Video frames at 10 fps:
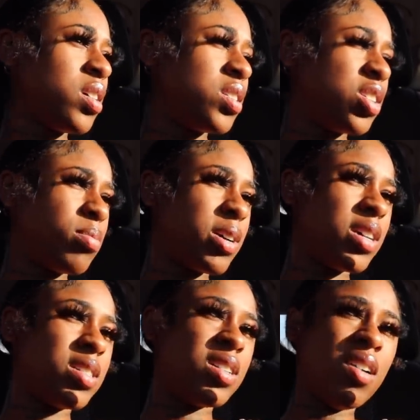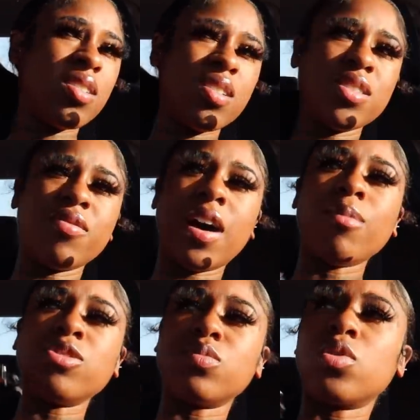just because I don't know the vibe
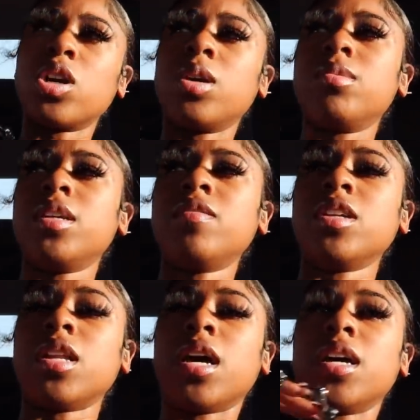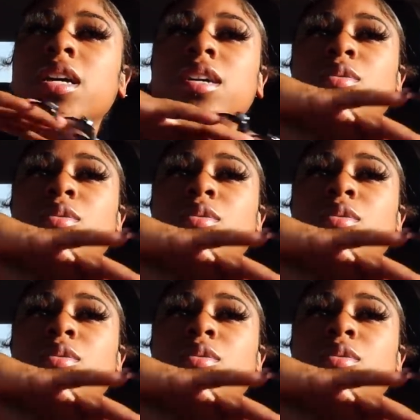was more uplifting like